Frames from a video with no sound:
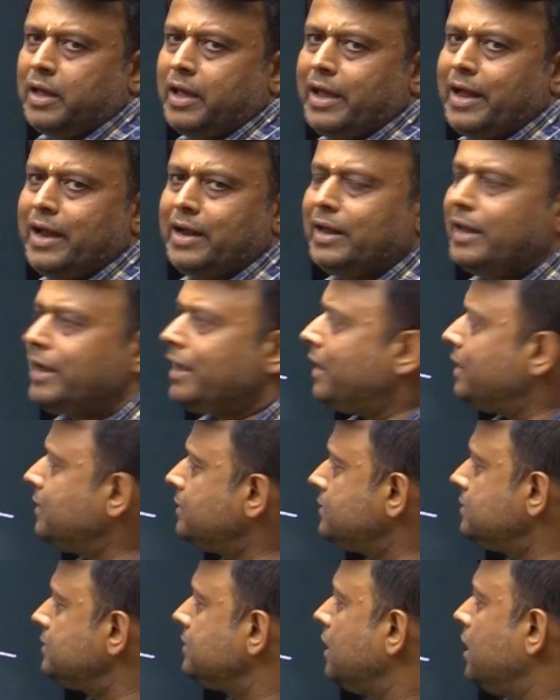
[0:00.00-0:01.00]
And
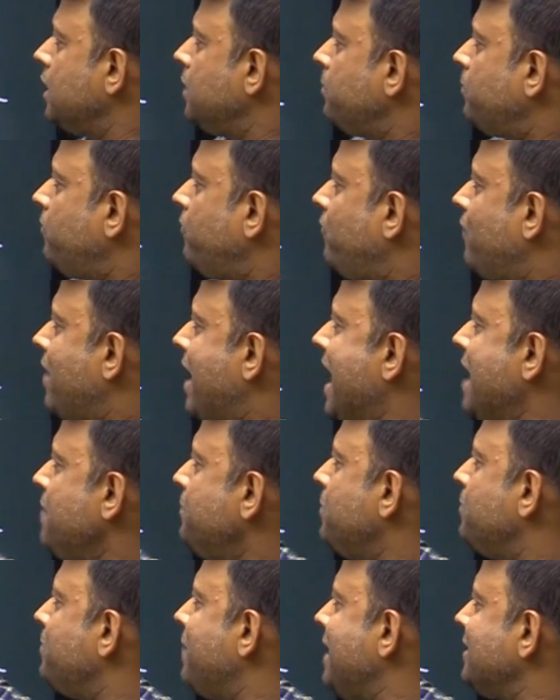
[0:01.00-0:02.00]
hence,
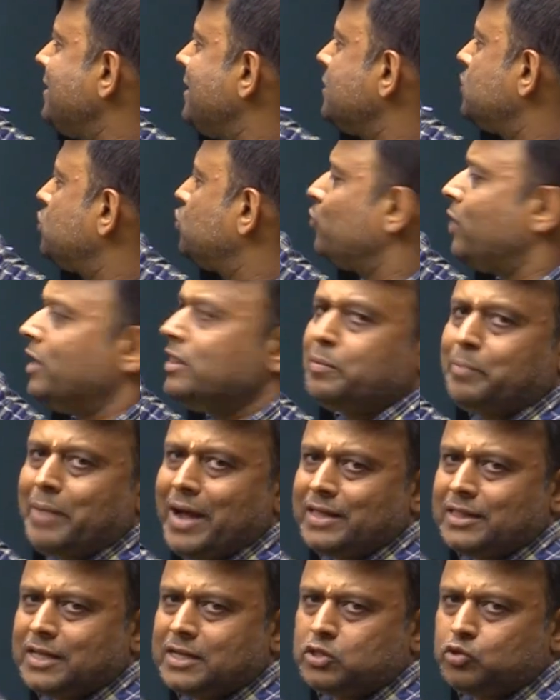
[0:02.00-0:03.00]
5 minus 1
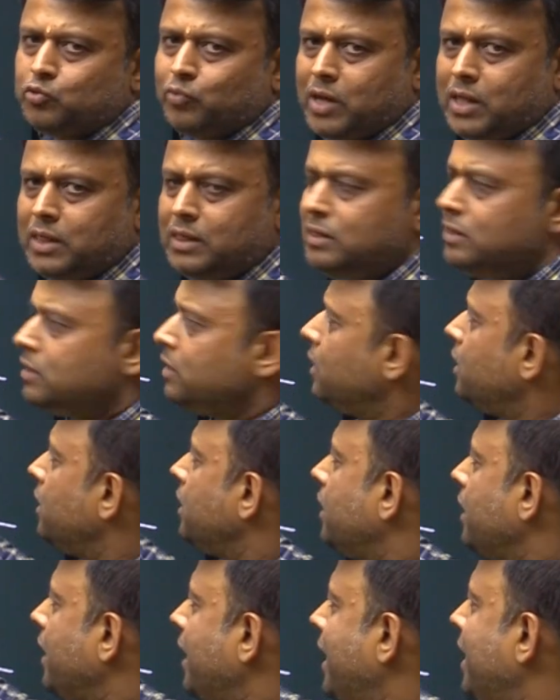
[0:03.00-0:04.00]
minus 1,
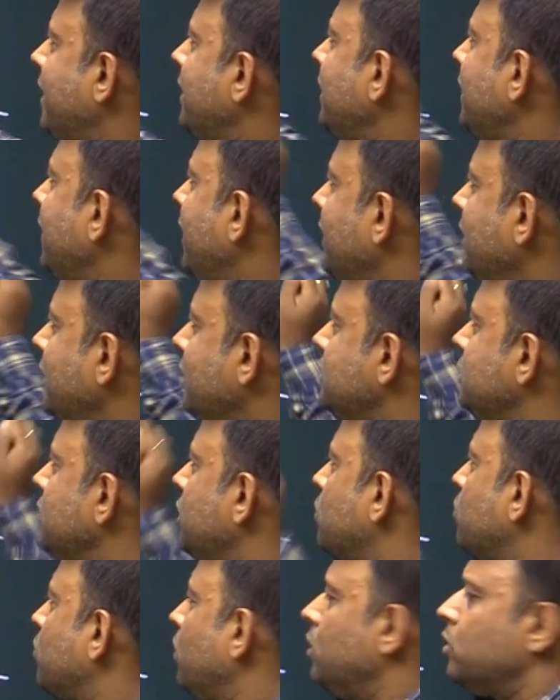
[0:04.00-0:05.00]
and it is
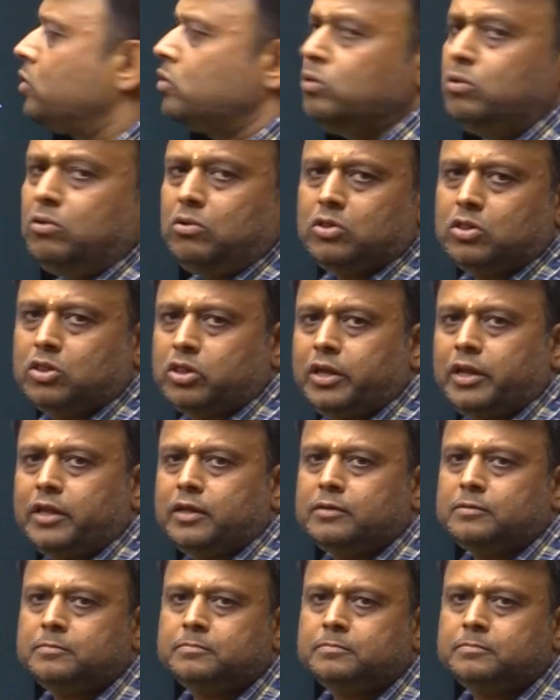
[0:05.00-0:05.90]
equal to 3.